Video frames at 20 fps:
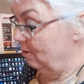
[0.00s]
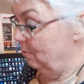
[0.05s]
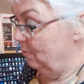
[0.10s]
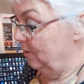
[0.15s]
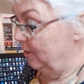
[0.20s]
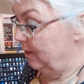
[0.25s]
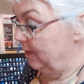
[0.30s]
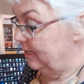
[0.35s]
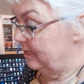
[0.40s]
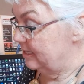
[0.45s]
on
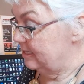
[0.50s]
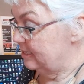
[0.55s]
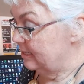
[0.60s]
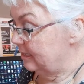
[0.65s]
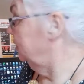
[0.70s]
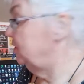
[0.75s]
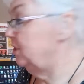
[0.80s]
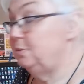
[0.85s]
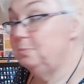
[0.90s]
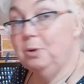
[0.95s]
with it,
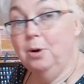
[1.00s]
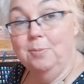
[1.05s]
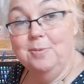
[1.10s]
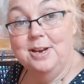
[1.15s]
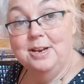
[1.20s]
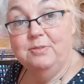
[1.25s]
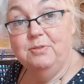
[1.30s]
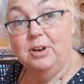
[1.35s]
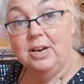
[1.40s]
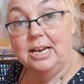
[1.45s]
which is
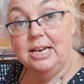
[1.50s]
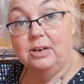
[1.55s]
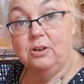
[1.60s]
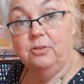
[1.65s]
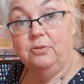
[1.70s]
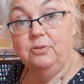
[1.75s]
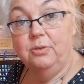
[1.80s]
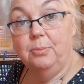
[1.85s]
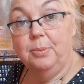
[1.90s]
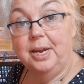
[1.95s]
probably really
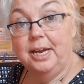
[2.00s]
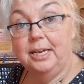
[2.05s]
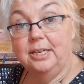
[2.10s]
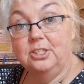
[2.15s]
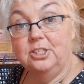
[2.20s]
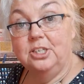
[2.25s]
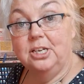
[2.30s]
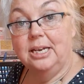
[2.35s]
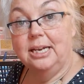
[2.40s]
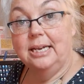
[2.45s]
good for me
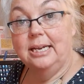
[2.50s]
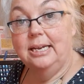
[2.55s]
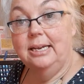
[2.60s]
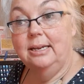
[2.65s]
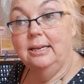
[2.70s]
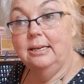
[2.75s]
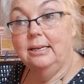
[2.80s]
actually.